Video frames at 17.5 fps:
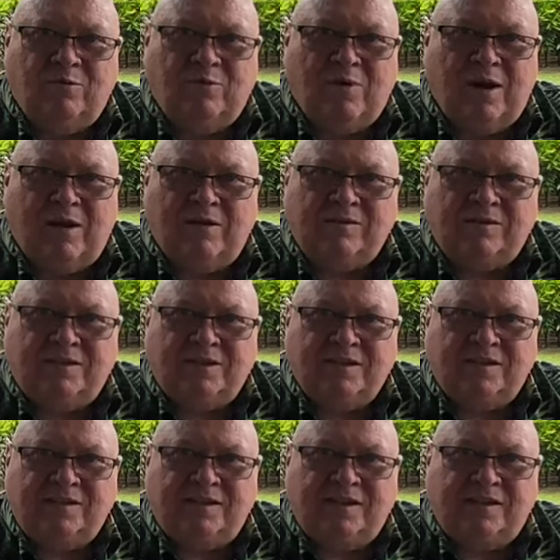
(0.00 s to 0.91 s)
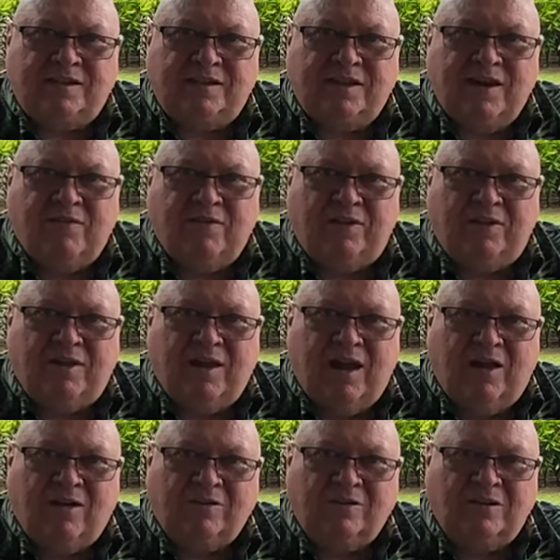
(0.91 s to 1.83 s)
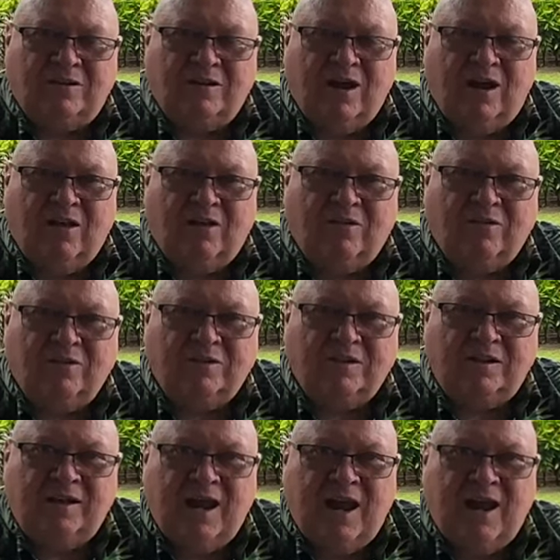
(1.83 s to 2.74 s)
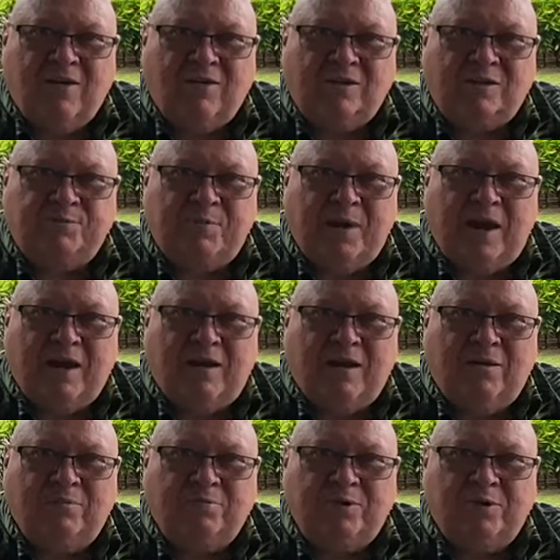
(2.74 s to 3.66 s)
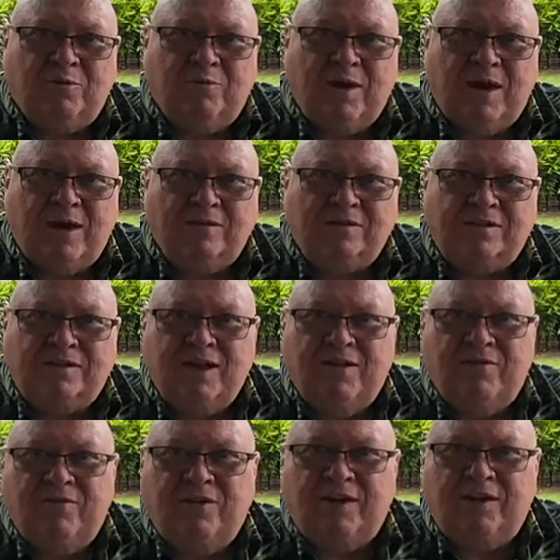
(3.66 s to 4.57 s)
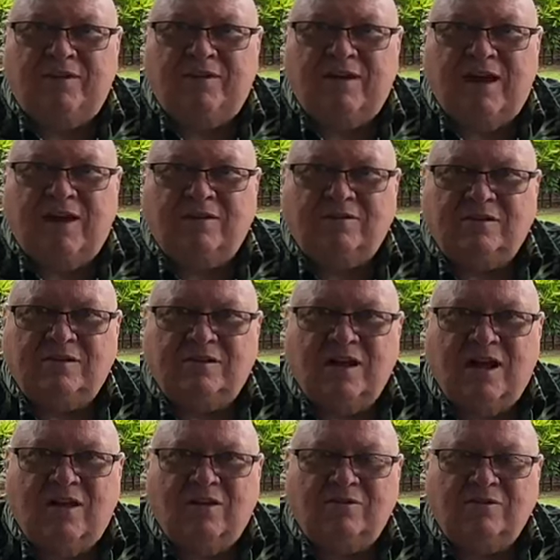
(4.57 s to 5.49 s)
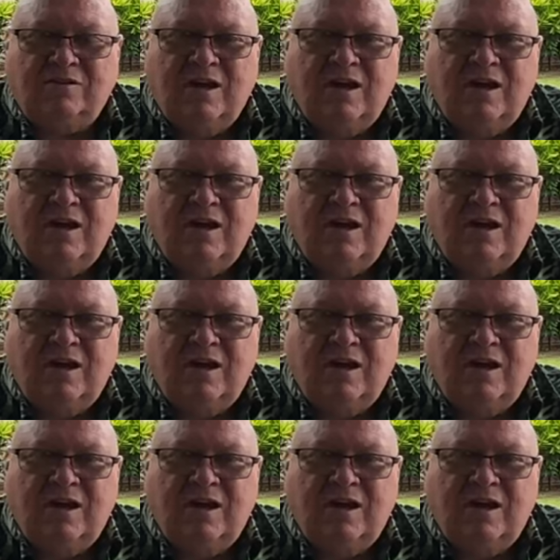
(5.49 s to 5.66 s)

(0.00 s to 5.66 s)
around $67,000. And now it's back up to around $70,000.